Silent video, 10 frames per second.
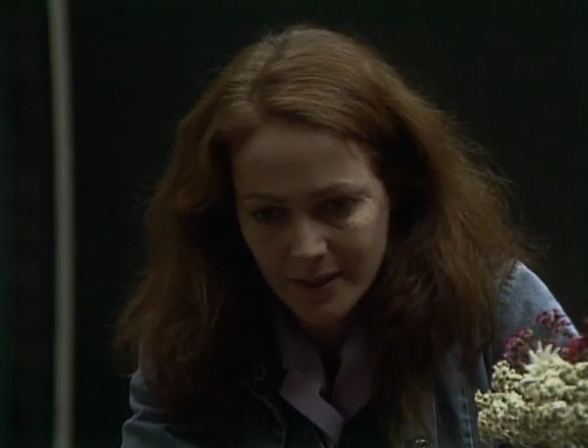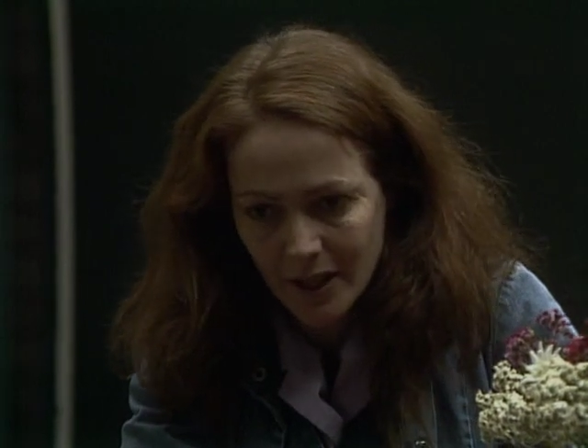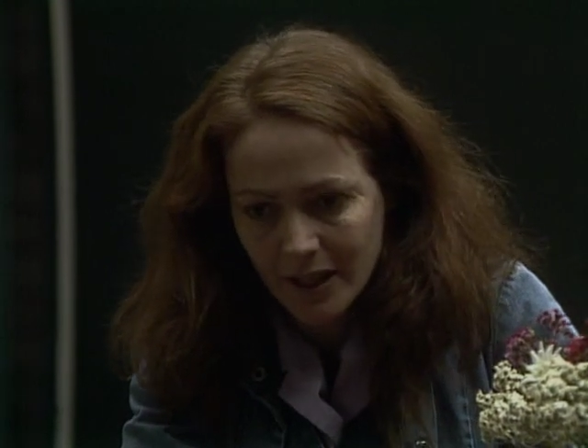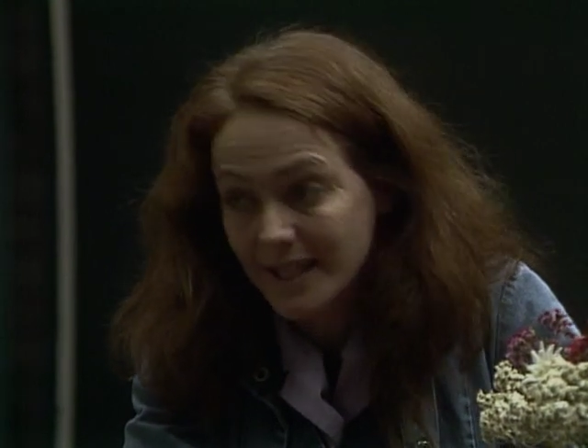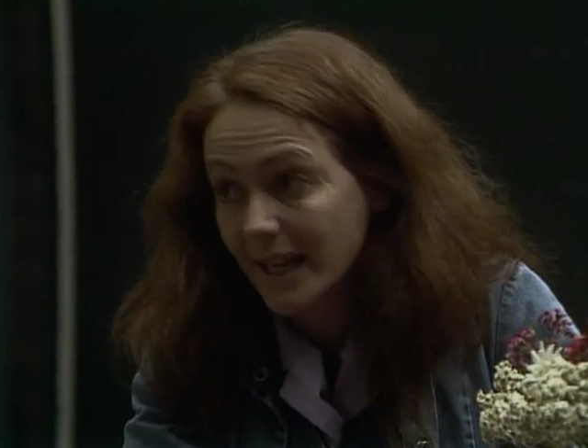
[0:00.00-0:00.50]

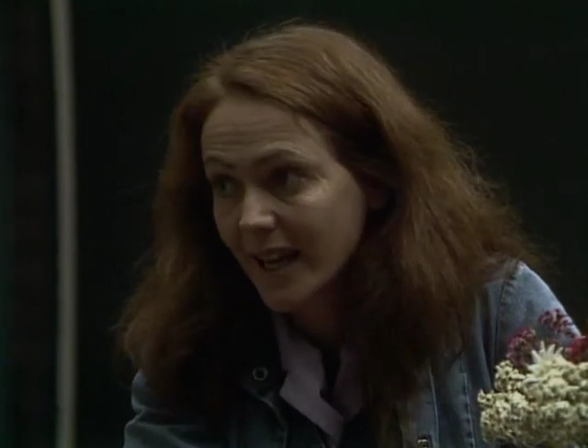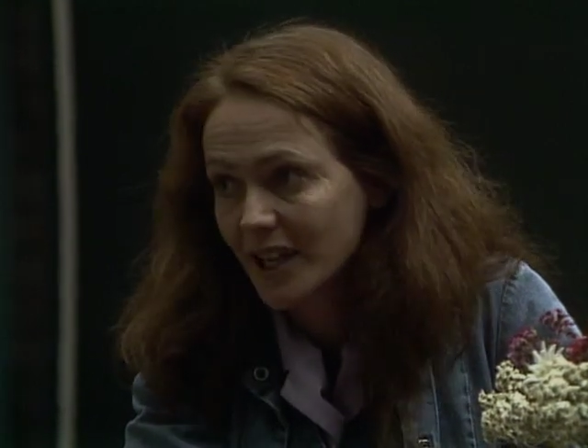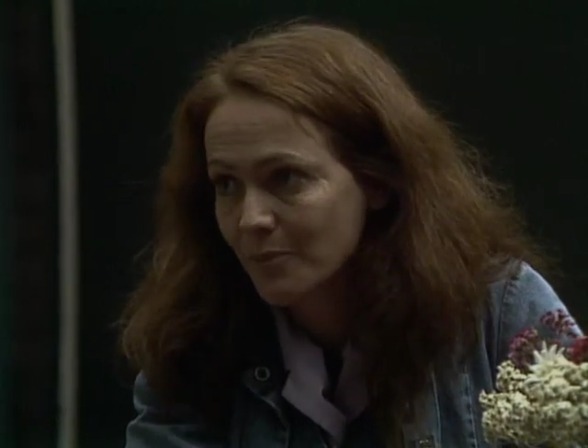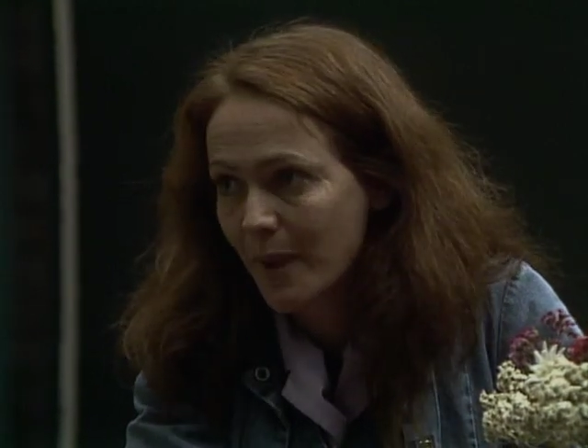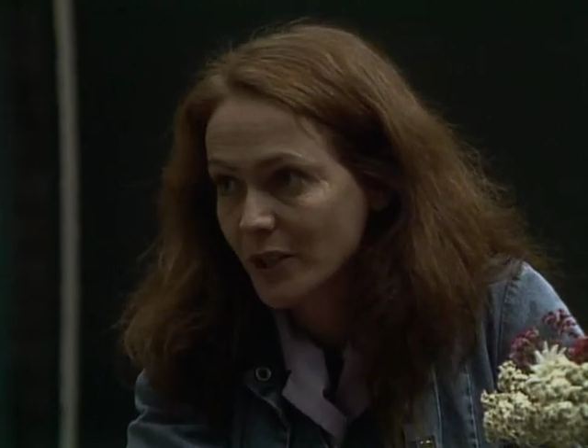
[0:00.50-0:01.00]
so unless they
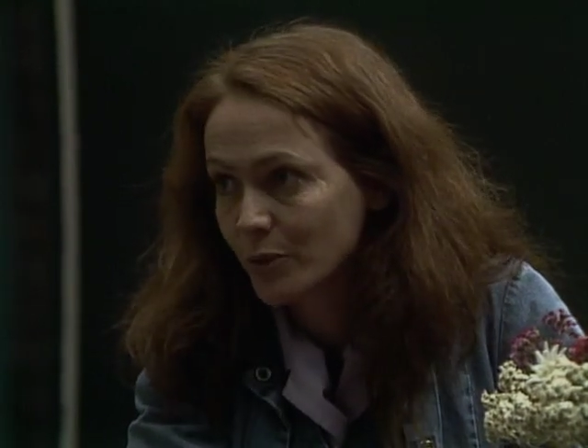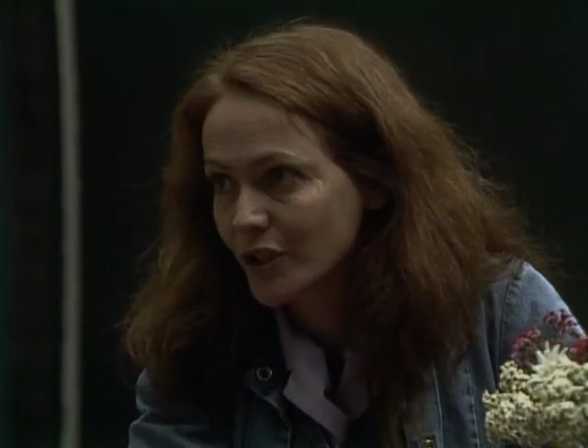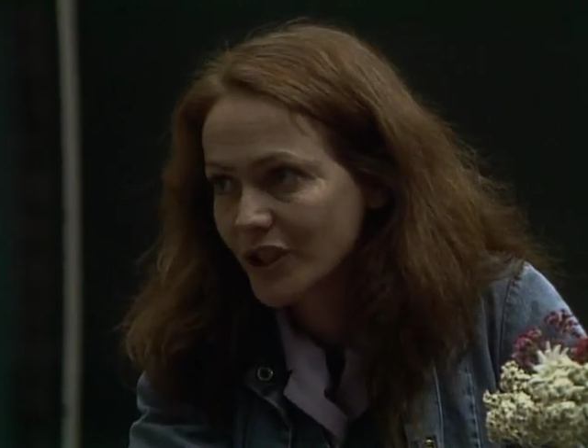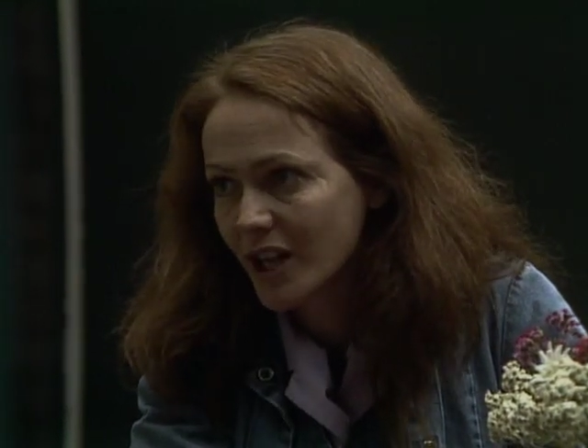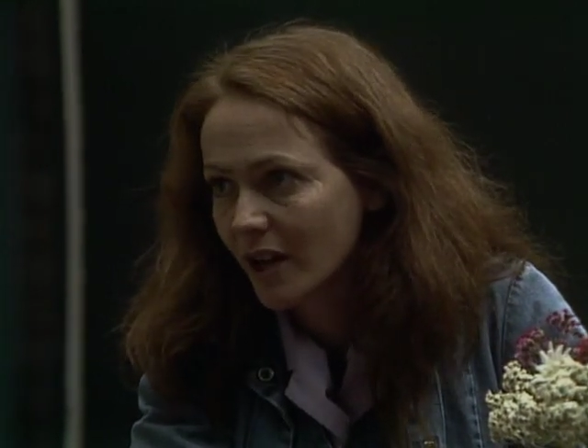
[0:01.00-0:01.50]
catch Maxwell,
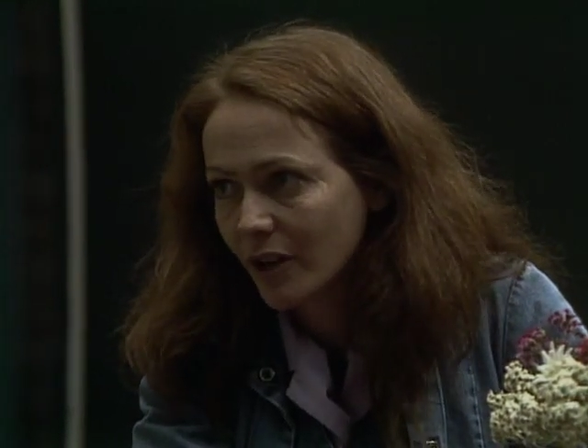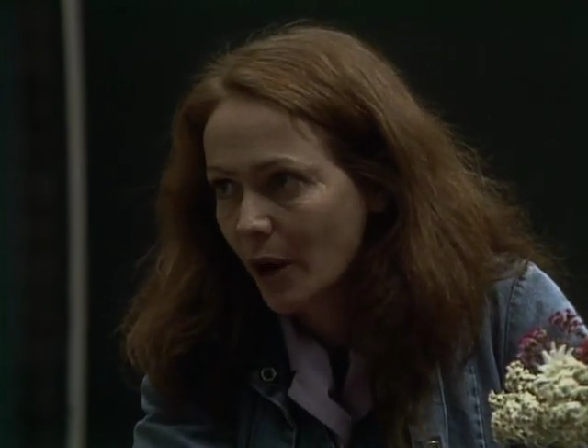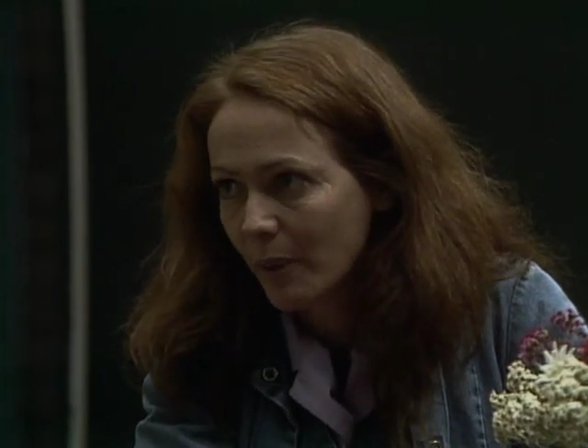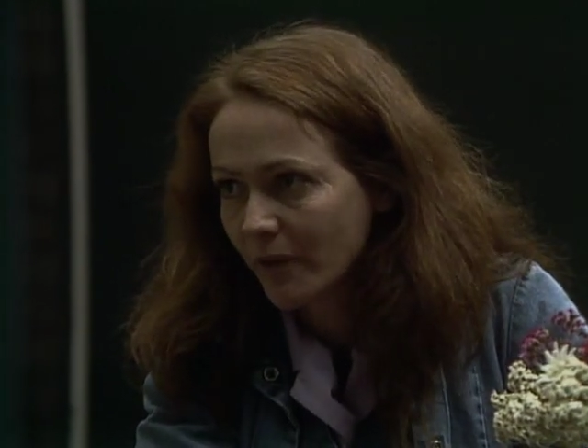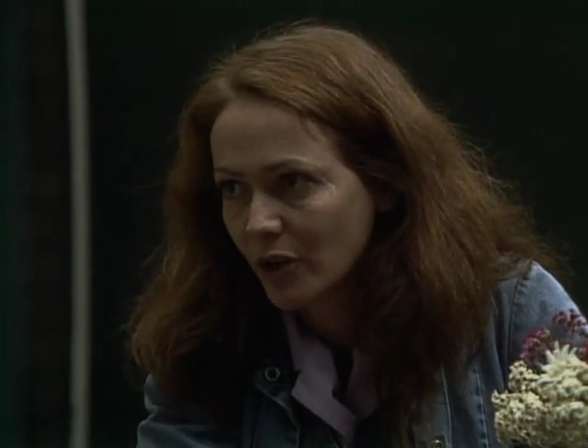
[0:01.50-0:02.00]
she's the only
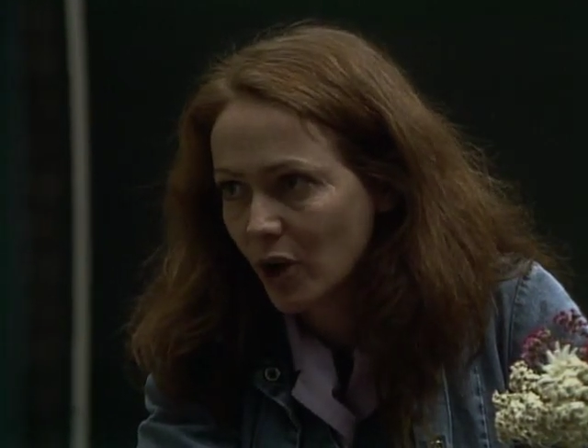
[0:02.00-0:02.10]
hope I've